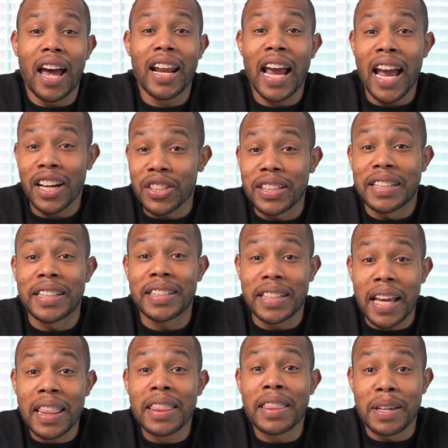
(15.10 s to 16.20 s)
to actually
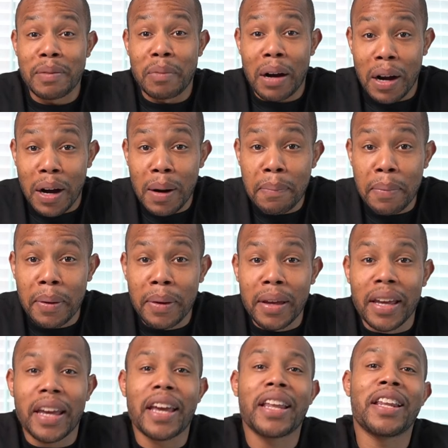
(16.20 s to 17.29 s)
set them up,
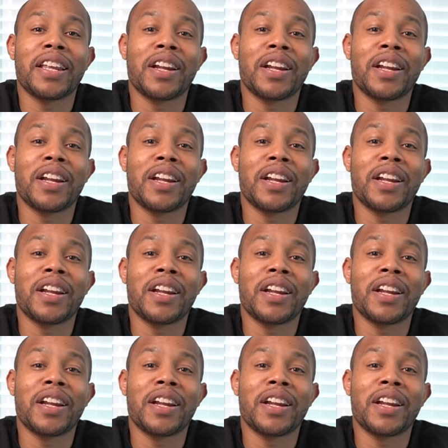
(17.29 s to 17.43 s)
and then